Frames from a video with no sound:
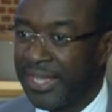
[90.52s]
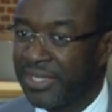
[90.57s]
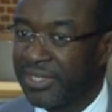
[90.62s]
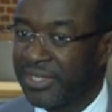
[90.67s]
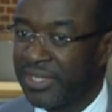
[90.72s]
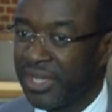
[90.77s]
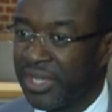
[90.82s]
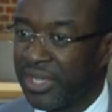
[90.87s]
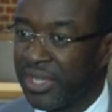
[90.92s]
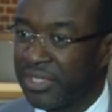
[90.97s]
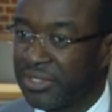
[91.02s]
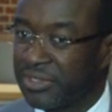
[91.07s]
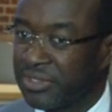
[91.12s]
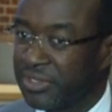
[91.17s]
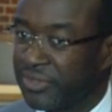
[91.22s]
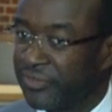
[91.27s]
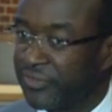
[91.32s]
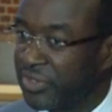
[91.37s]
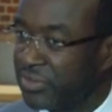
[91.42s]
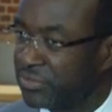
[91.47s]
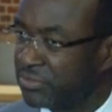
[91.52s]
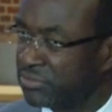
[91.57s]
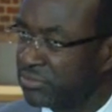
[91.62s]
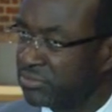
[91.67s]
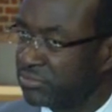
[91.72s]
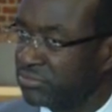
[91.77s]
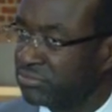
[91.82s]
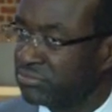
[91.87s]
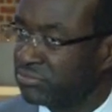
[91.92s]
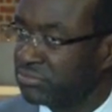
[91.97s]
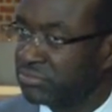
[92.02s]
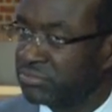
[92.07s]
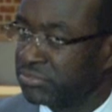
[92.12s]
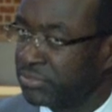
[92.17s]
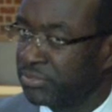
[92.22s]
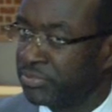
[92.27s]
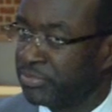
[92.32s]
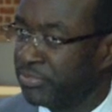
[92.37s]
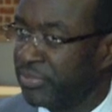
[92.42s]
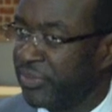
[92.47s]
and even
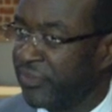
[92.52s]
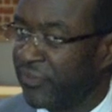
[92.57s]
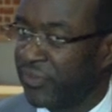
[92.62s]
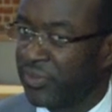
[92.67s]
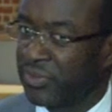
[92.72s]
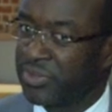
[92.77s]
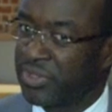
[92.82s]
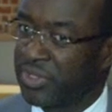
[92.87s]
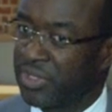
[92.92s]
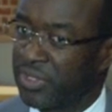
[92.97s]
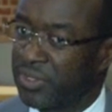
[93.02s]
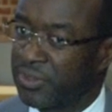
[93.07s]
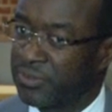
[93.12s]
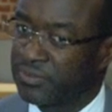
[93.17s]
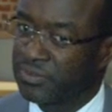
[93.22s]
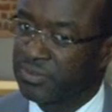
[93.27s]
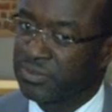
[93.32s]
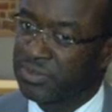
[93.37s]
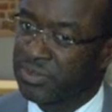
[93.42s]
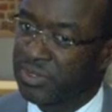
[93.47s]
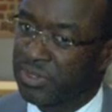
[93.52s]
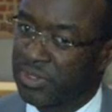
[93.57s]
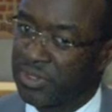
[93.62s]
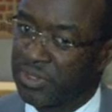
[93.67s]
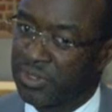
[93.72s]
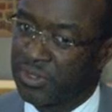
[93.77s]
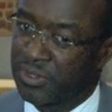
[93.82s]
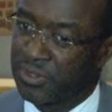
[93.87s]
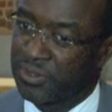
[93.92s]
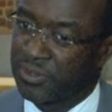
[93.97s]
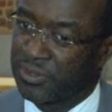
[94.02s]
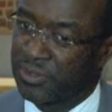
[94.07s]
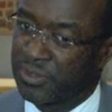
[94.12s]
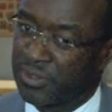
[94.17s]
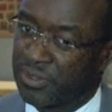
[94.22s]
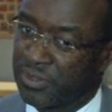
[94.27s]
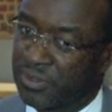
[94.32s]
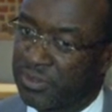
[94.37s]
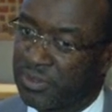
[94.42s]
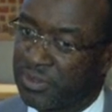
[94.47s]
before
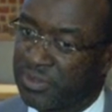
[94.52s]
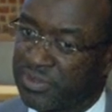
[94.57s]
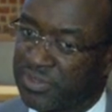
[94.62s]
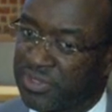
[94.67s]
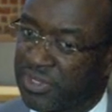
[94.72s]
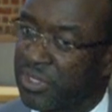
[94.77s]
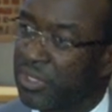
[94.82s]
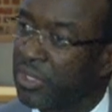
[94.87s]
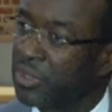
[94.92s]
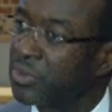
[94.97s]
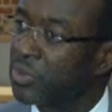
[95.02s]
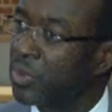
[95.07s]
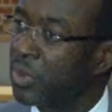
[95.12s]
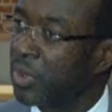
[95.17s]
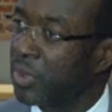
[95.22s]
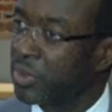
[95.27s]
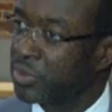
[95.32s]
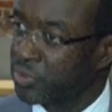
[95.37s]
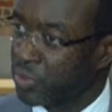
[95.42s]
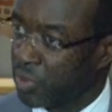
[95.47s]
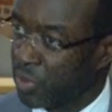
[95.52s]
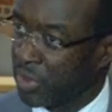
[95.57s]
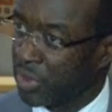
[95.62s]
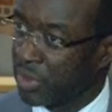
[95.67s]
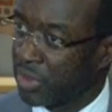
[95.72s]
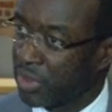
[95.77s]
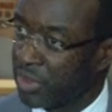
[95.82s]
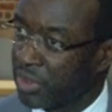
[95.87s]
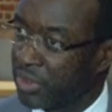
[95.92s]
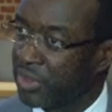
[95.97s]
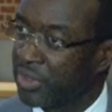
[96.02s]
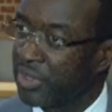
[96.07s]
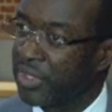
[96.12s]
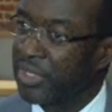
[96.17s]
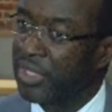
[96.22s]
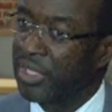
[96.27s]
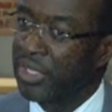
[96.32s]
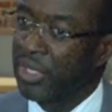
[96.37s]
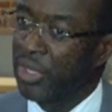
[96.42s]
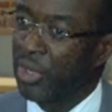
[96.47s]
the Second World War,
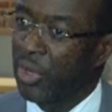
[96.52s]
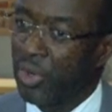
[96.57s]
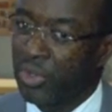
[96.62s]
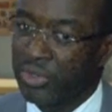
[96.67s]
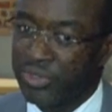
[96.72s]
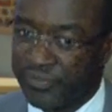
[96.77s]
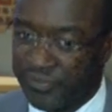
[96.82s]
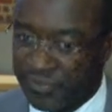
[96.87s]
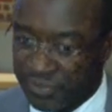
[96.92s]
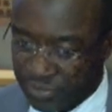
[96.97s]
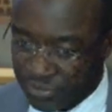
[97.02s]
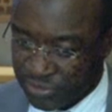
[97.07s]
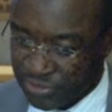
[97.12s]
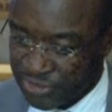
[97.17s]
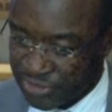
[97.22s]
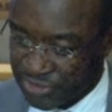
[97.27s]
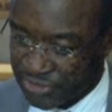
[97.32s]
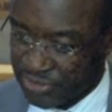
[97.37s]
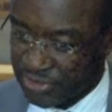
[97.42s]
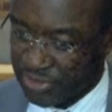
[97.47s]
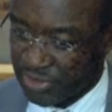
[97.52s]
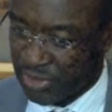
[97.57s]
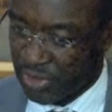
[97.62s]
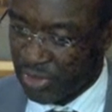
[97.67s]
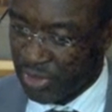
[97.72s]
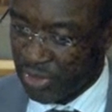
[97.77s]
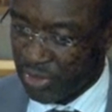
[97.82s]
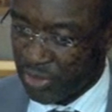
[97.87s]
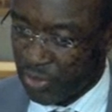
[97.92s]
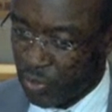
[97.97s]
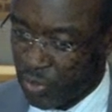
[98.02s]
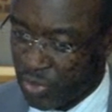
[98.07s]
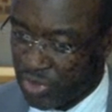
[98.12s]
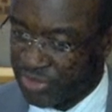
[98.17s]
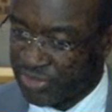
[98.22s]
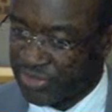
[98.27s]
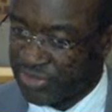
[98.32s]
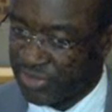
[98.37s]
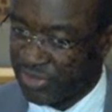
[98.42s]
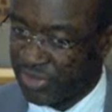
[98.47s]
all the focus
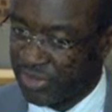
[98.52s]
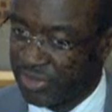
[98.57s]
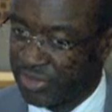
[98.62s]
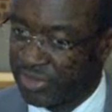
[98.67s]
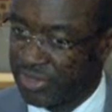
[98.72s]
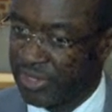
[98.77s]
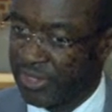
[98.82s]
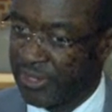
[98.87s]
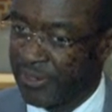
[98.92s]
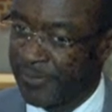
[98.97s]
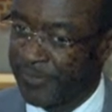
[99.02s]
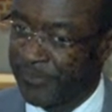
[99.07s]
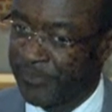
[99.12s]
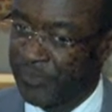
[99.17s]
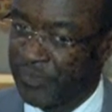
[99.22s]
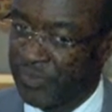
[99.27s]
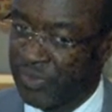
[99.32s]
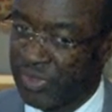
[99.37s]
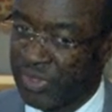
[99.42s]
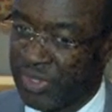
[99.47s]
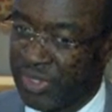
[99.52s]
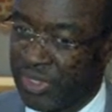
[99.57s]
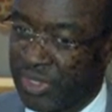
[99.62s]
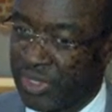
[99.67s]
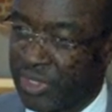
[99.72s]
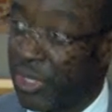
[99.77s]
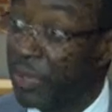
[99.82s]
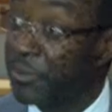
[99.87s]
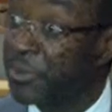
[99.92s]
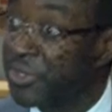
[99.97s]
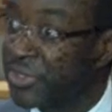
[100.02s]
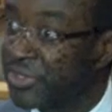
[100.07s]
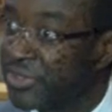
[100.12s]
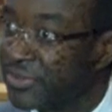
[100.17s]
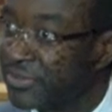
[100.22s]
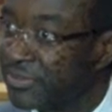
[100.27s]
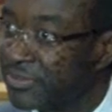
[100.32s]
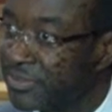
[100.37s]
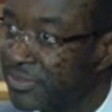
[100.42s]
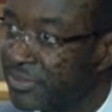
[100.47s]
was on
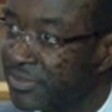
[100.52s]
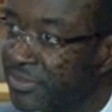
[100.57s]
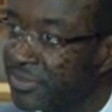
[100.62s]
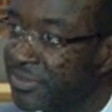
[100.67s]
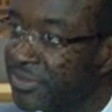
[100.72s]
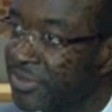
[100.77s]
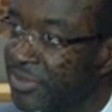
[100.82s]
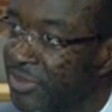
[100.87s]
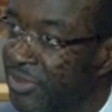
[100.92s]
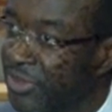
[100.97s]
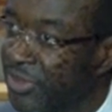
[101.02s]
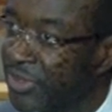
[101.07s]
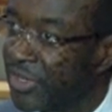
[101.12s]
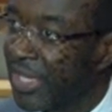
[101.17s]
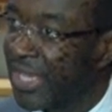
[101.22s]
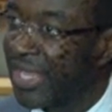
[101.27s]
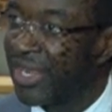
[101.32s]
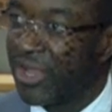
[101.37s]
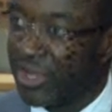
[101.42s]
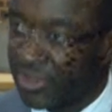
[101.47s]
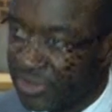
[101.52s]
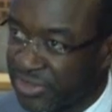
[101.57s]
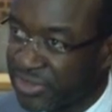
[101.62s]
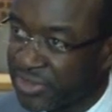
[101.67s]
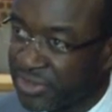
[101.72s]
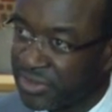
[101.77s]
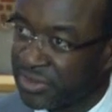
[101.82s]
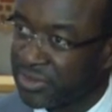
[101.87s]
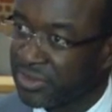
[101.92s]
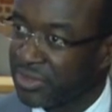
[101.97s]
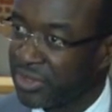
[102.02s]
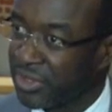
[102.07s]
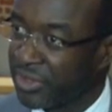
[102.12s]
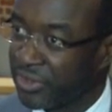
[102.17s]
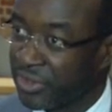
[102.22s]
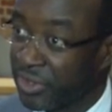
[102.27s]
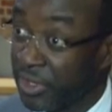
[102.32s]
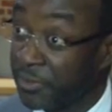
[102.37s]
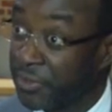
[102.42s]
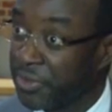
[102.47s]
communism, a lot
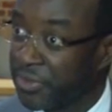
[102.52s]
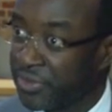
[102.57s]
on